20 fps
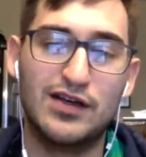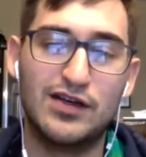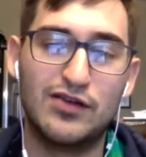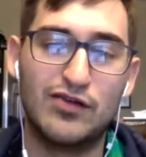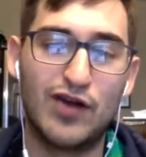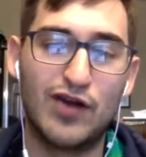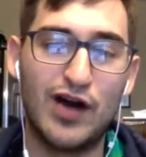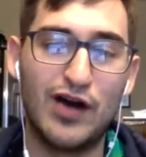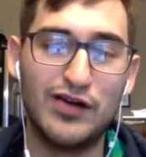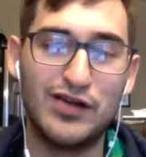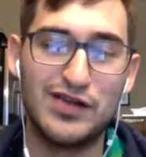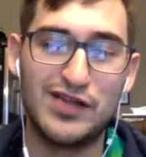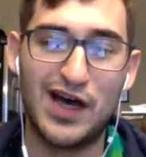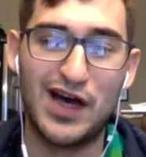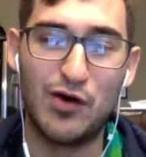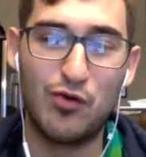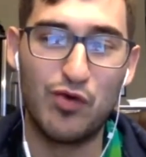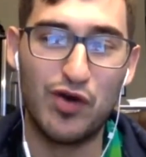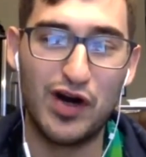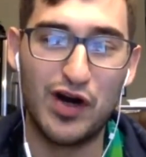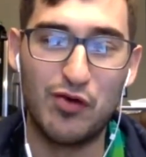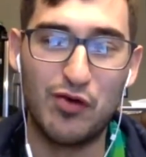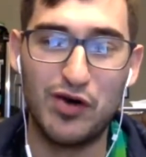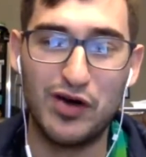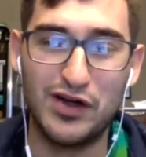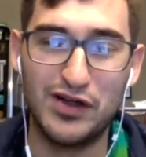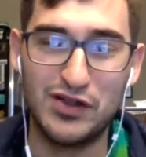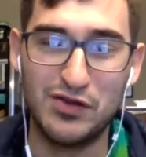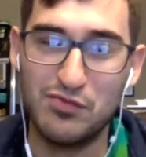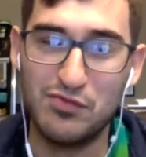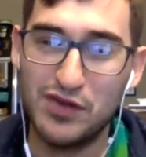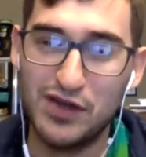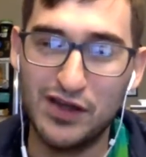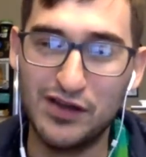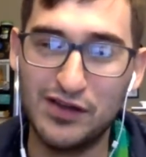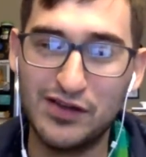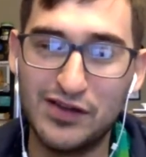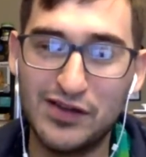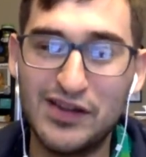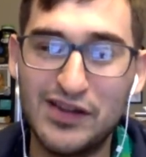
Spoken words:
ground is not where I want it to be.